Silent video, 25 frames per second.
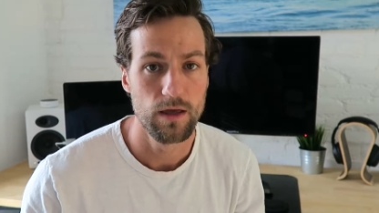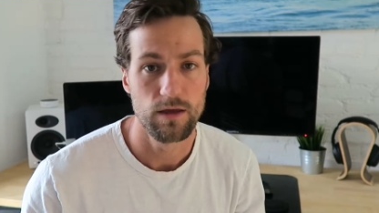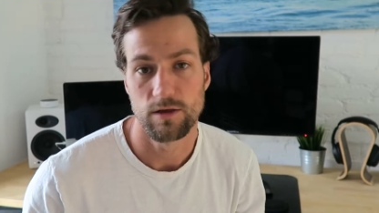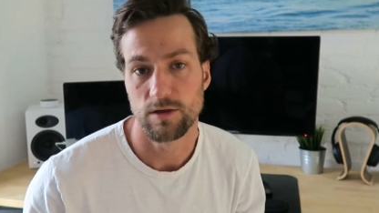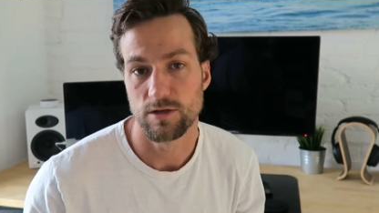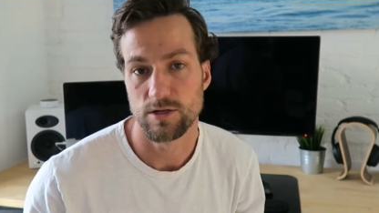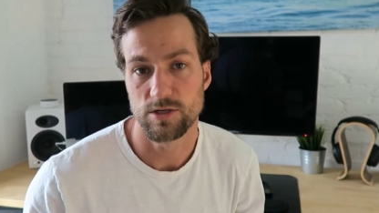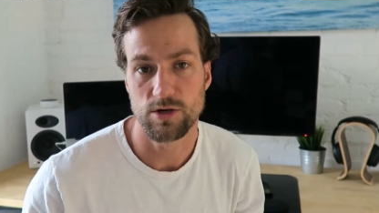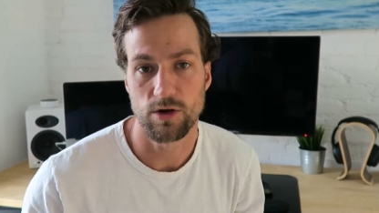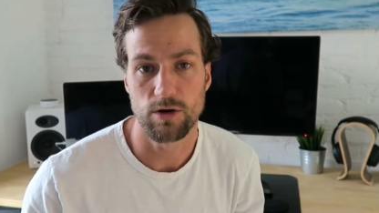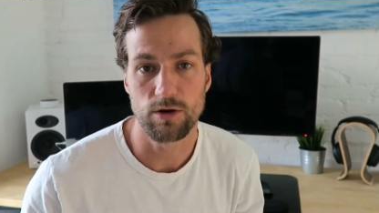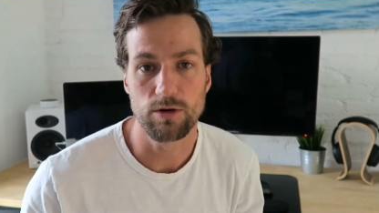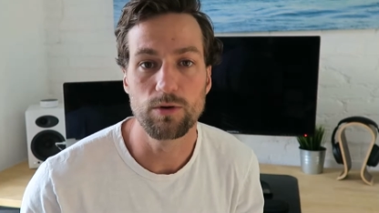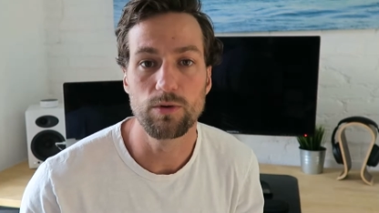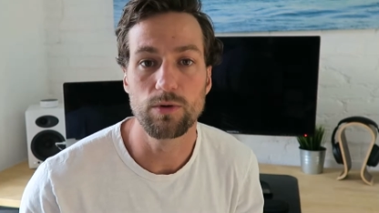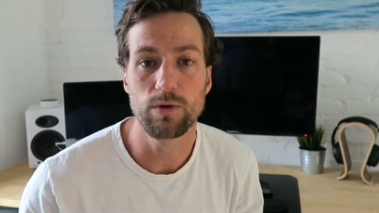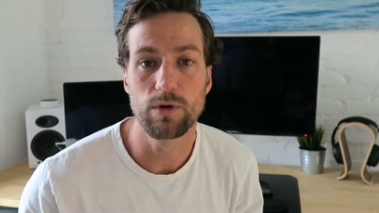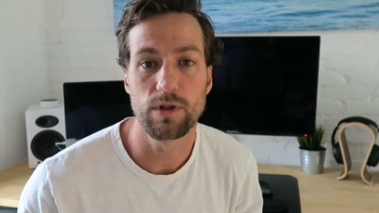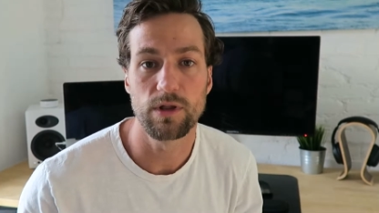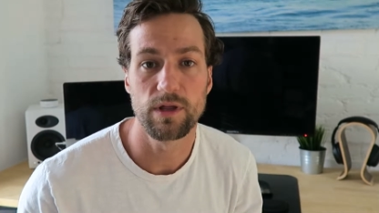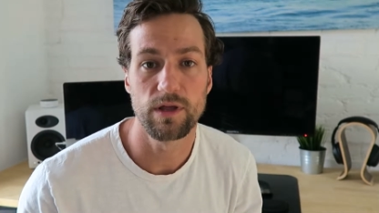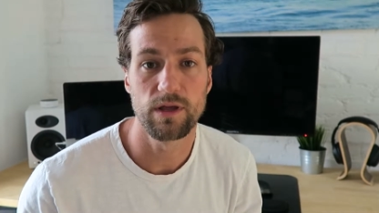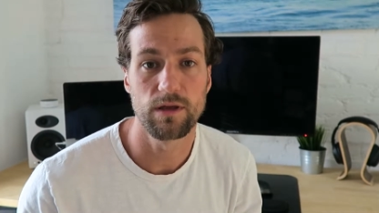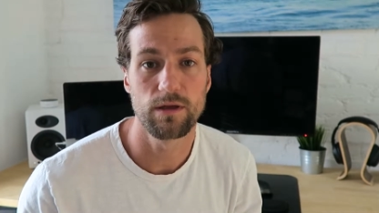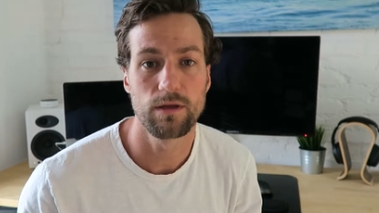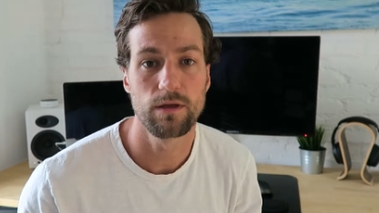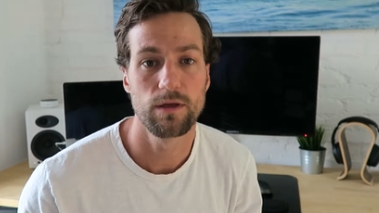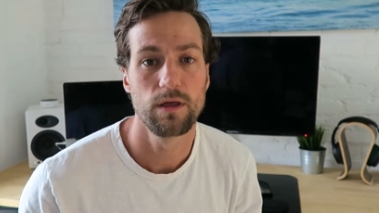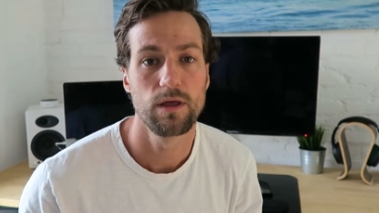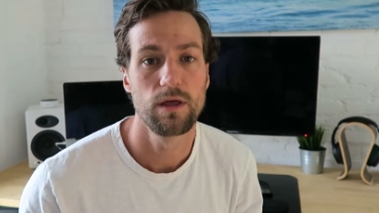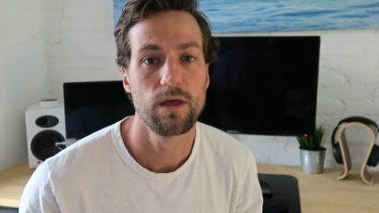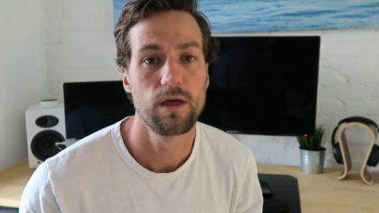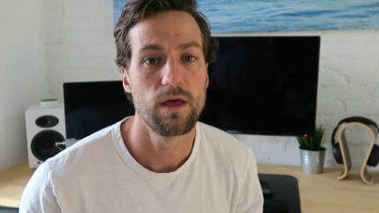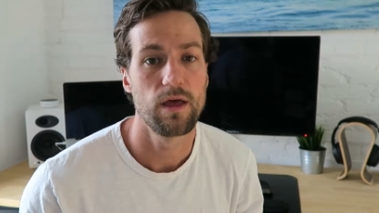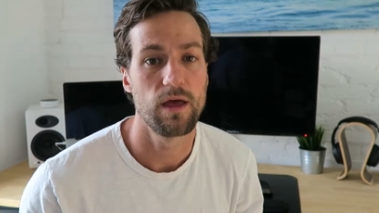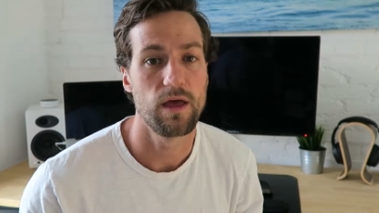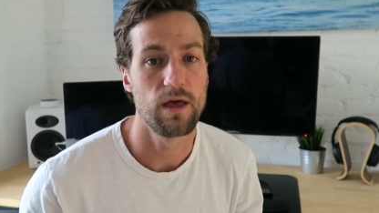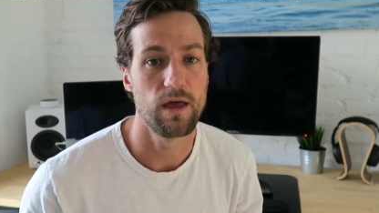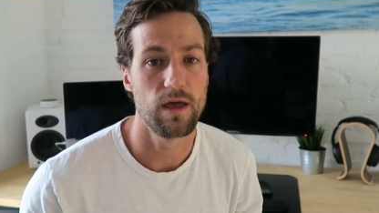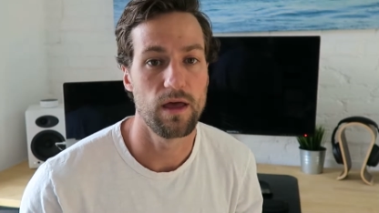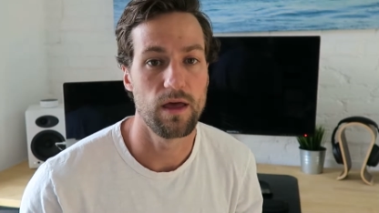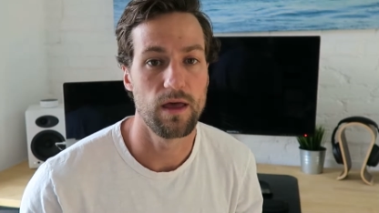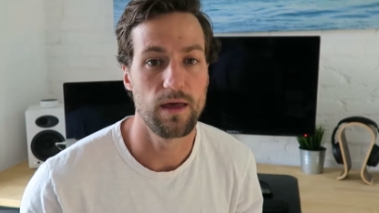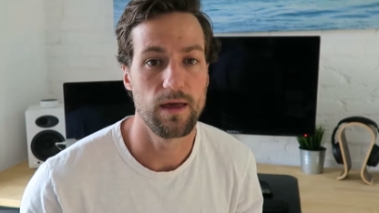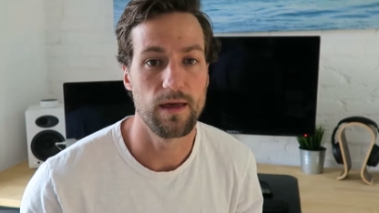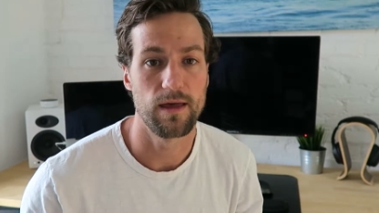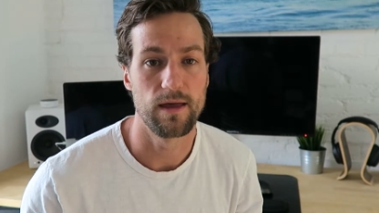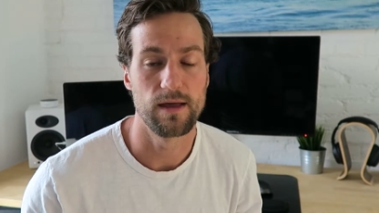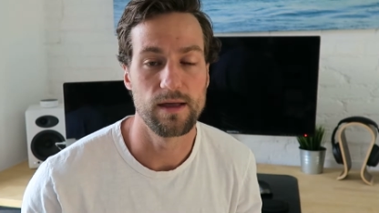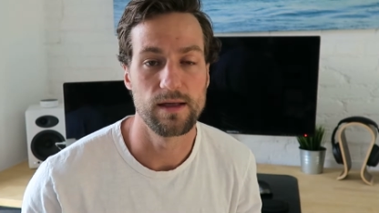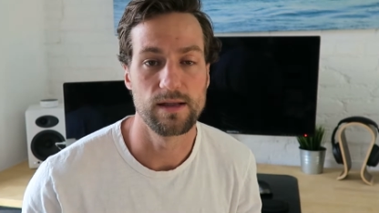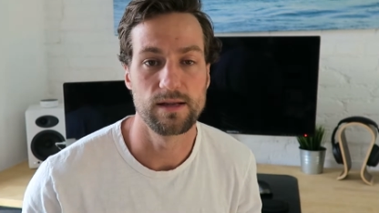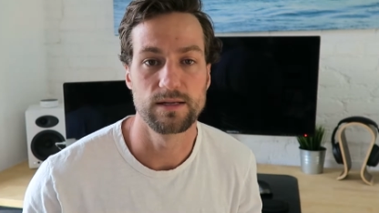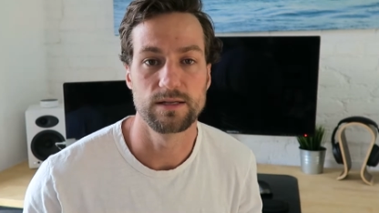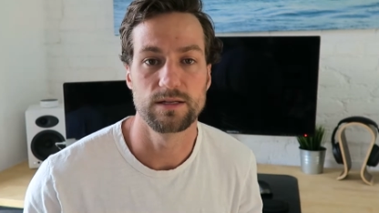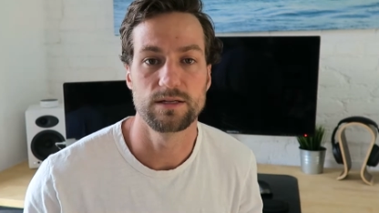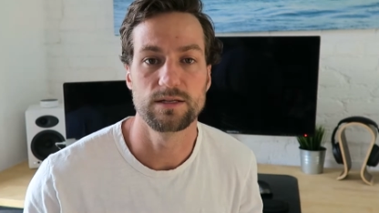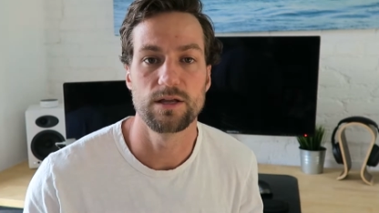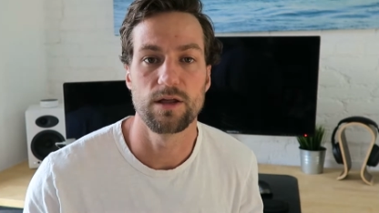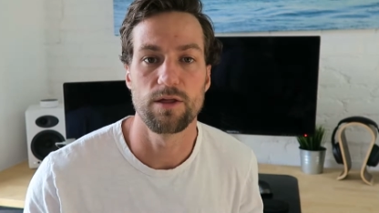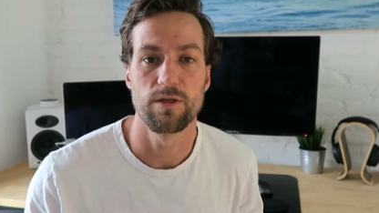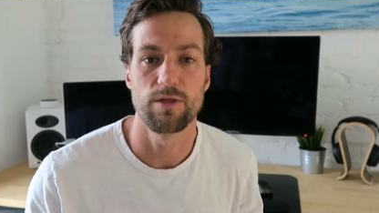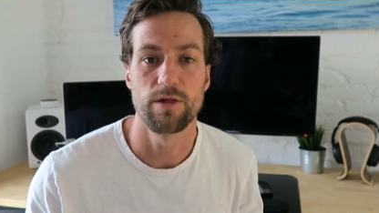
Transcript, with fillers: You start Googling and